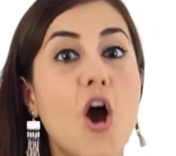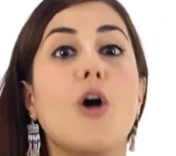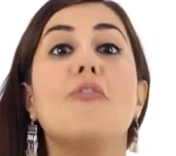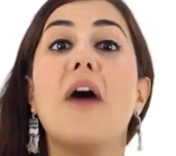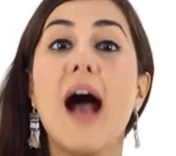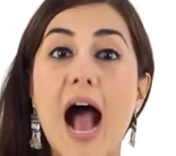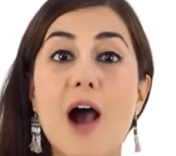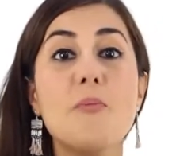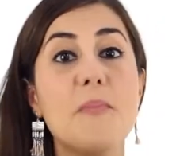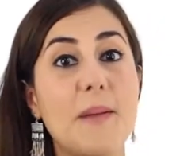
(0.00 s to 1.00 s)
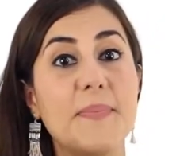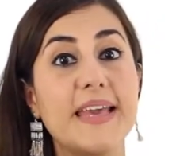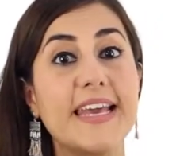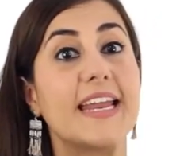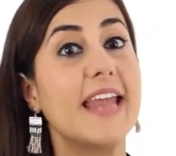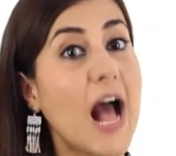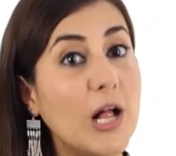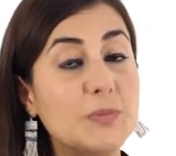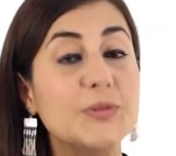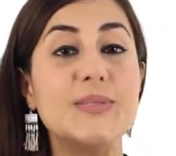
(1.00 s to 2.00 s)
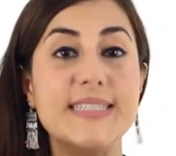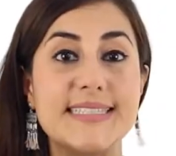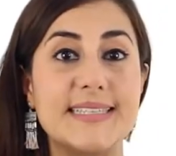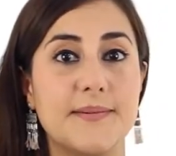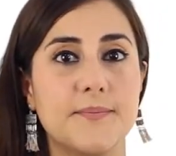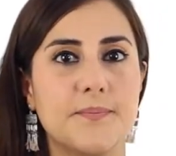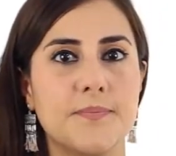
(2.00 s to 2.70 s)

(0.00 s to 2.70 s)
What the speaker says: of how mapping can help you listen.